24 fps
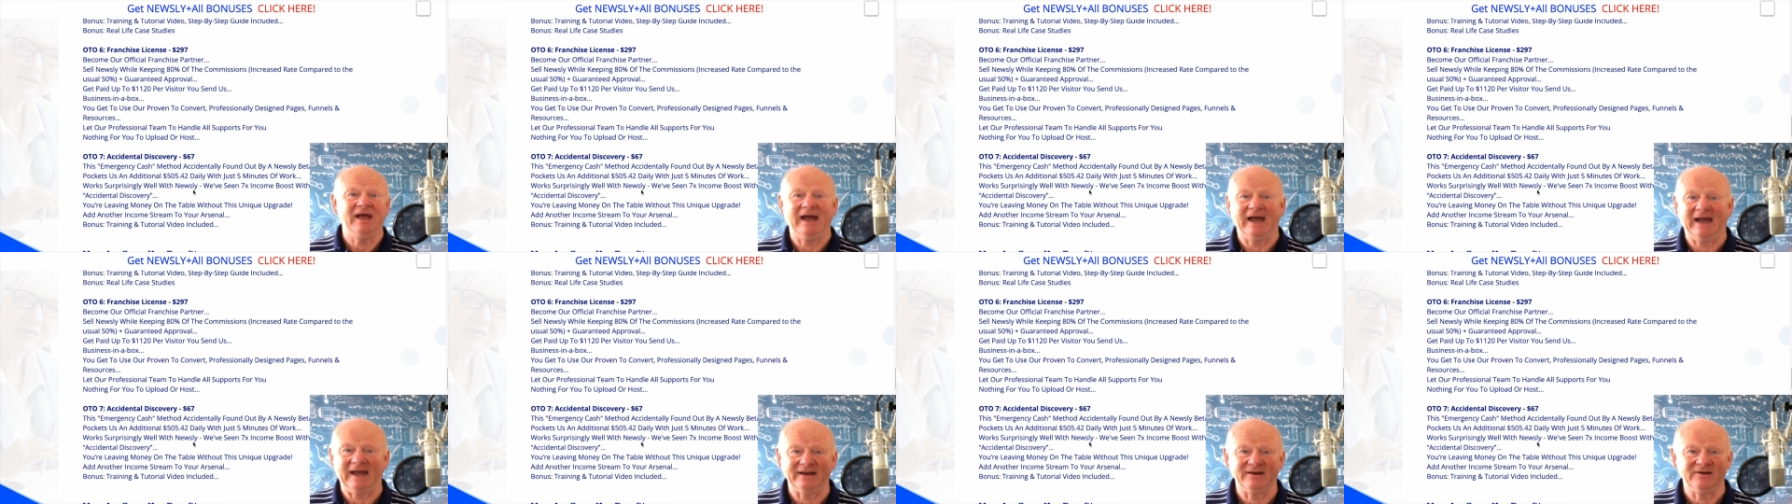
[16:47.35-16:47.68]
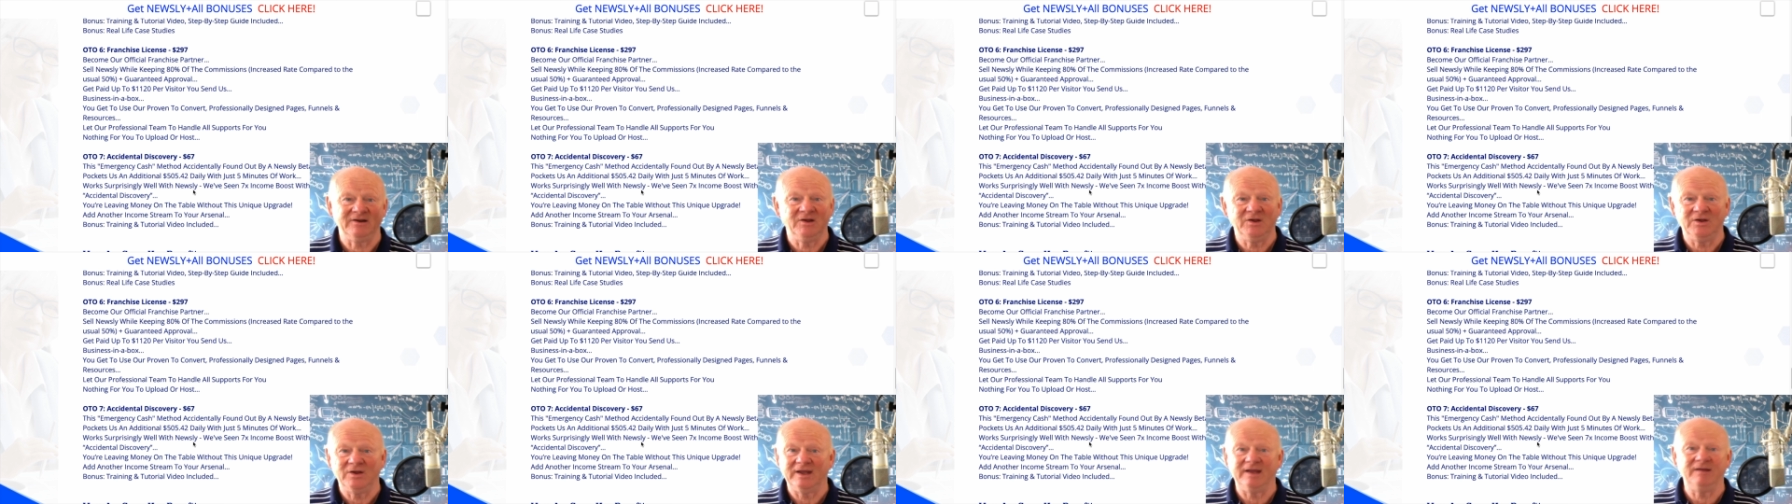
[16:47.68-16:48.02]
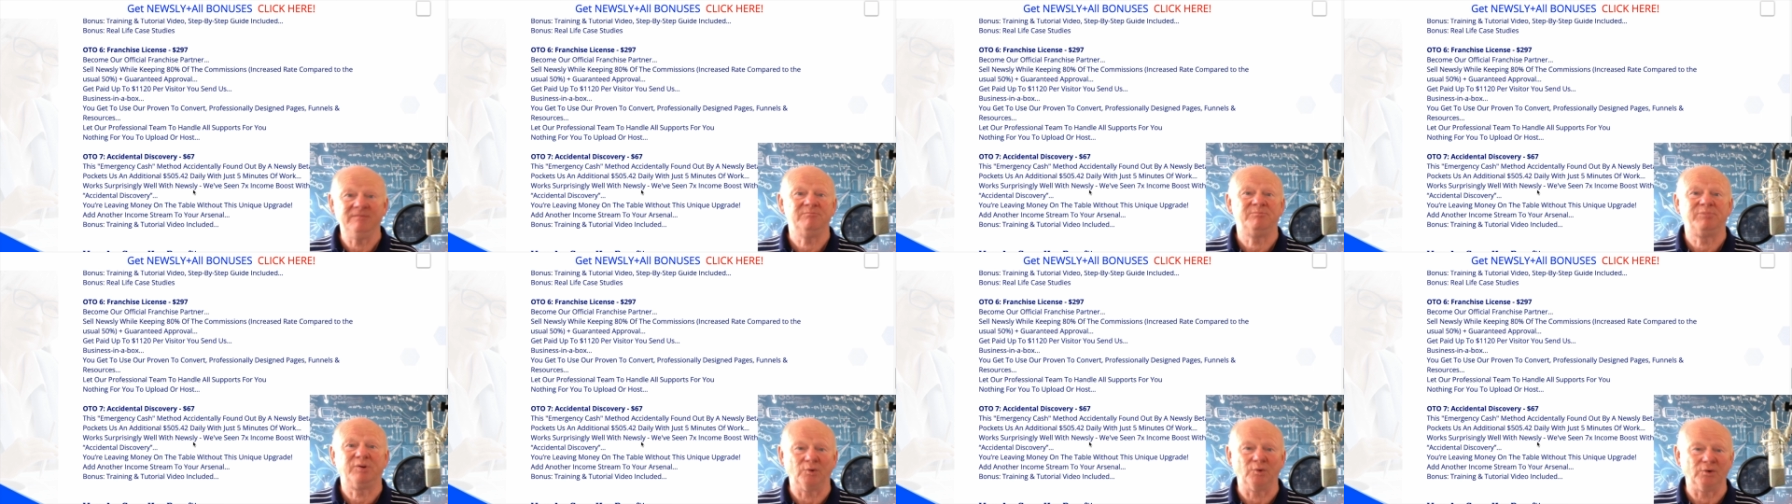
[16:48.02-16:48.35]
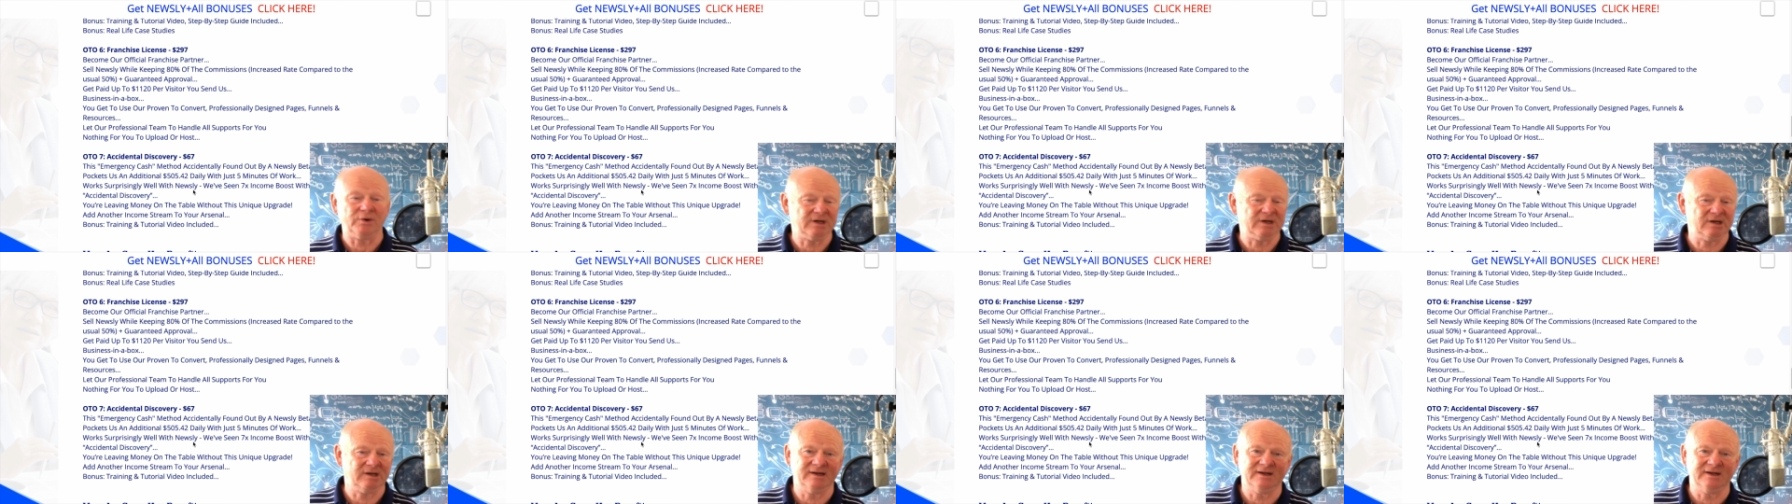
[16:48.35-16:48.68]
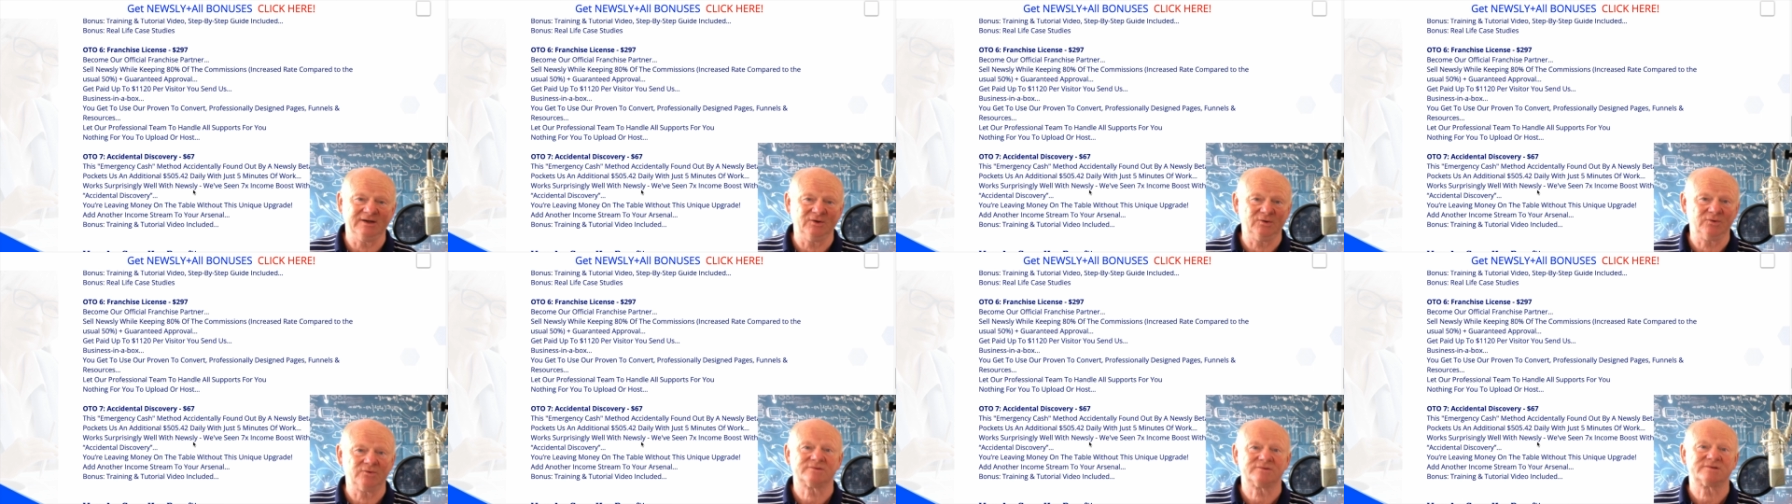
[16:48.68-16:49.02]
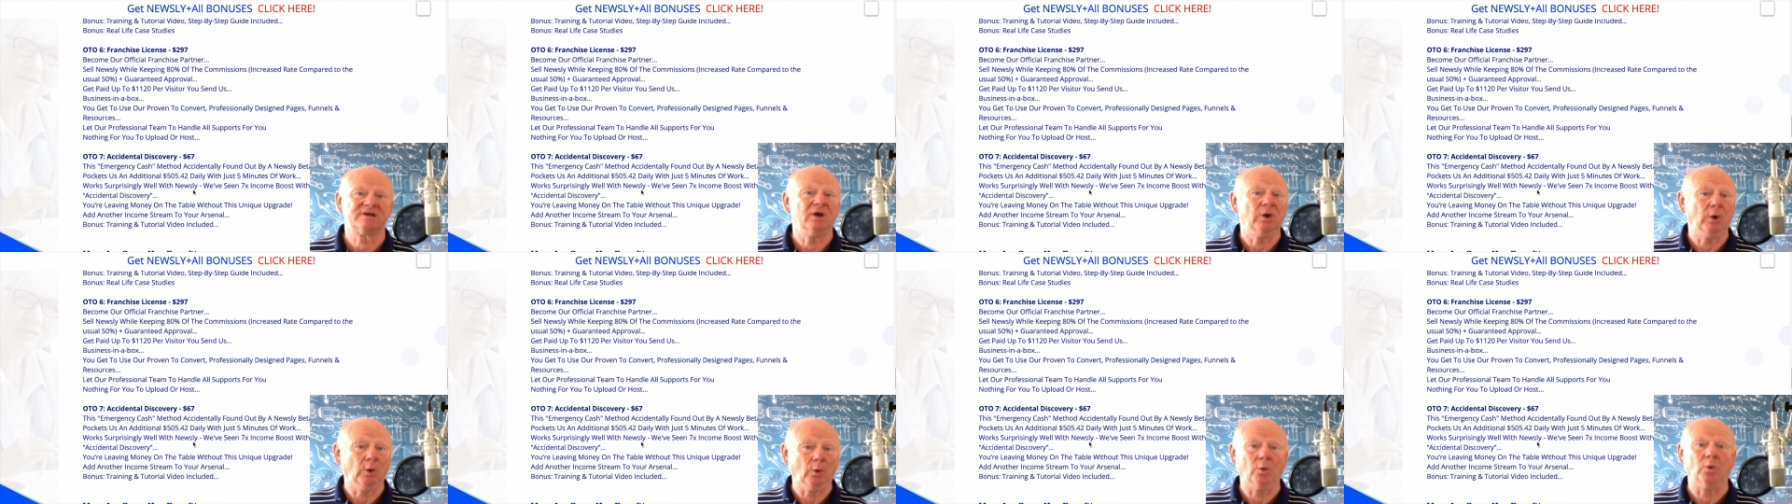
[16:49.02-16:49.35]
and import your news
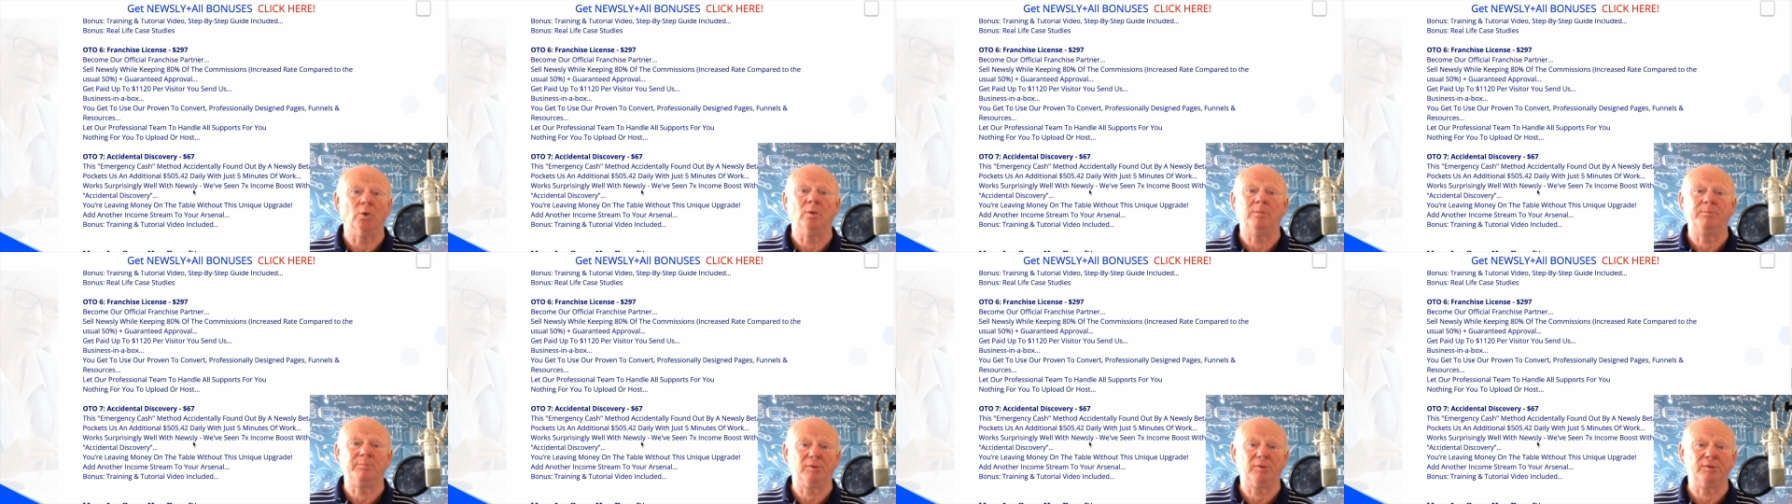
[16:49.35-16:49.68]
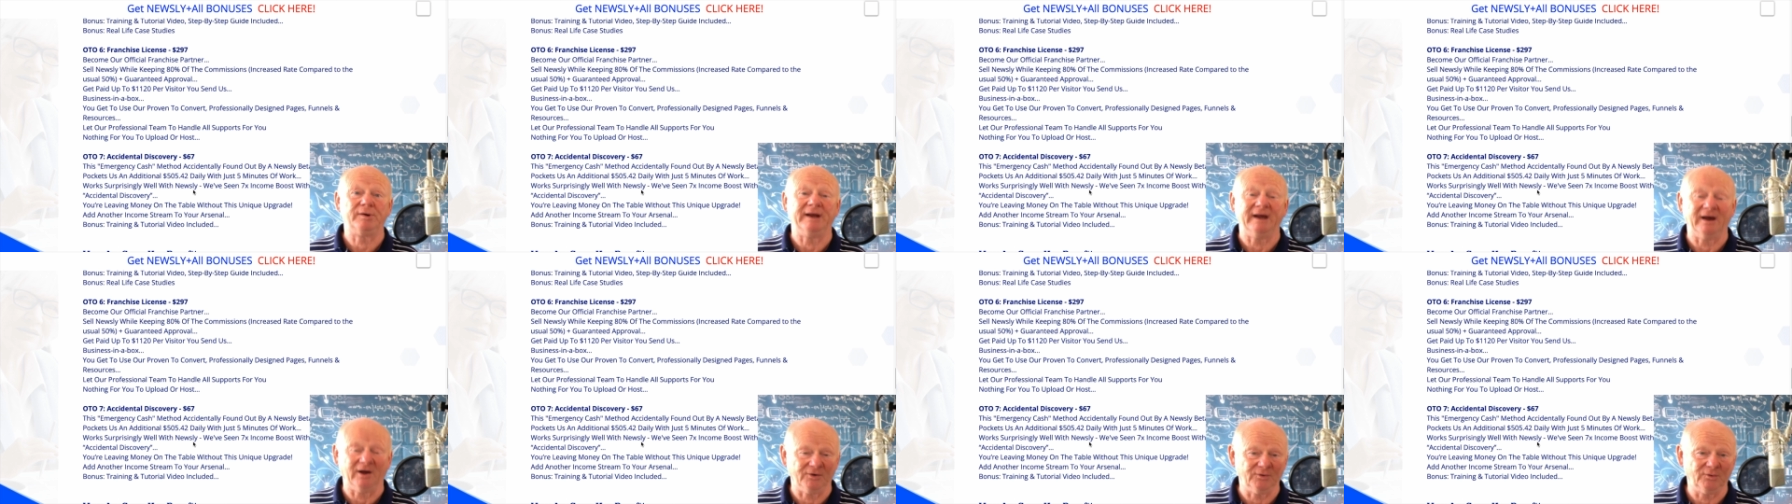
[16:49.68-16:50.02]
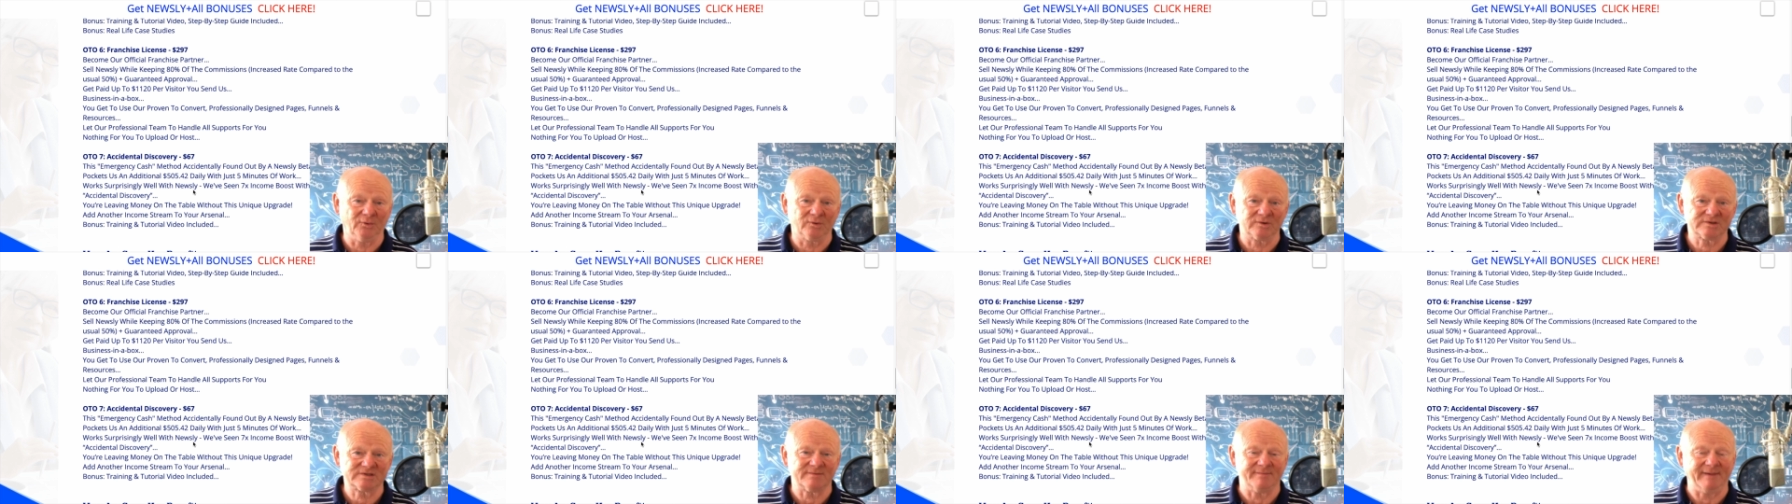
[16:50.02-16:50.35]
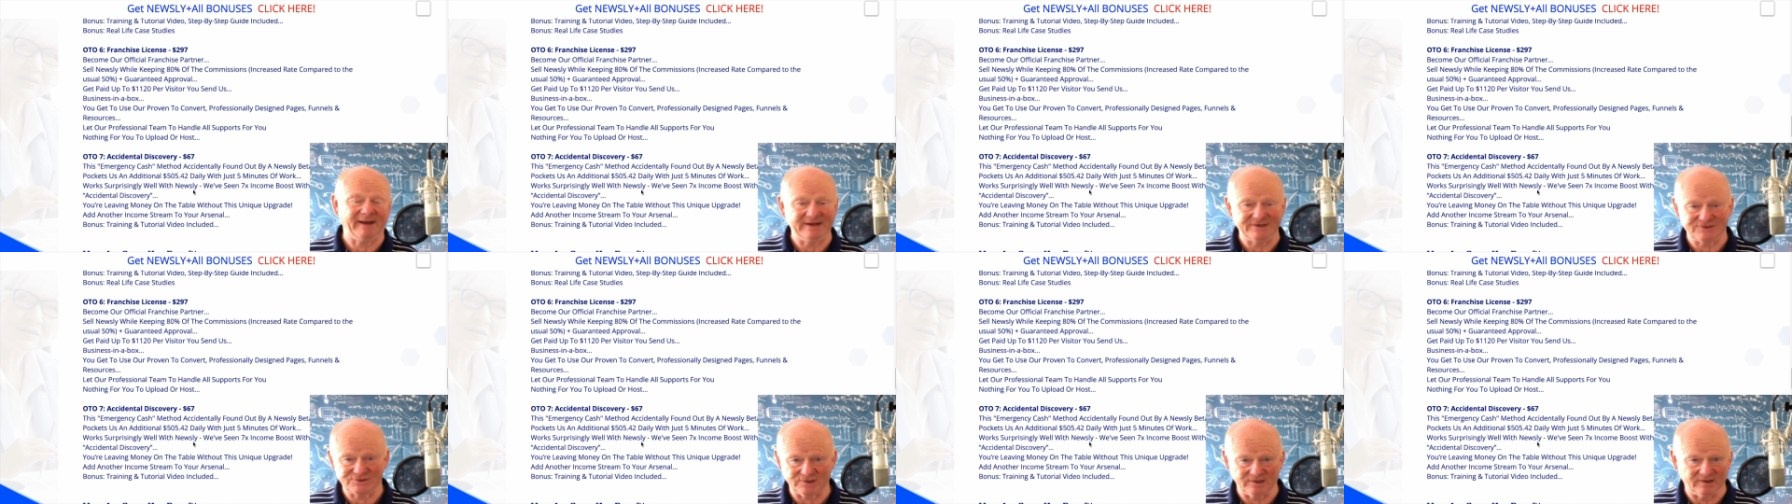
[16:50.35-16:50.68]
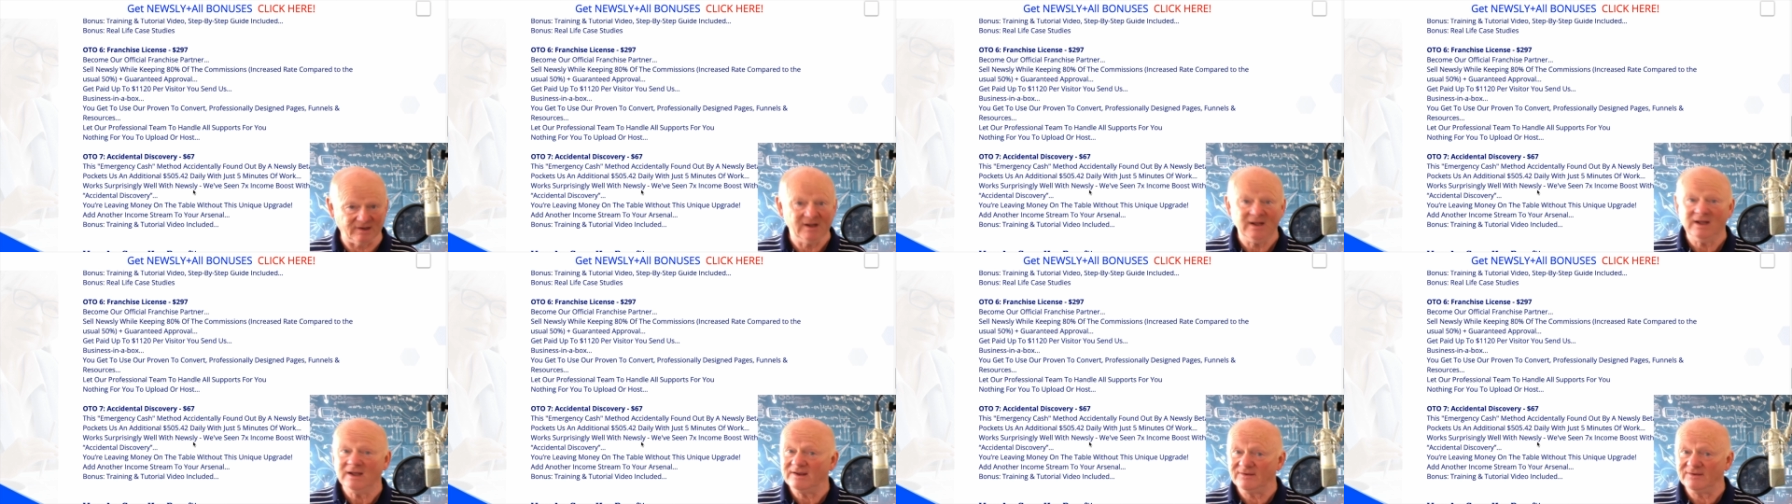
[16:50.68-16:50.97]
or put it on automation.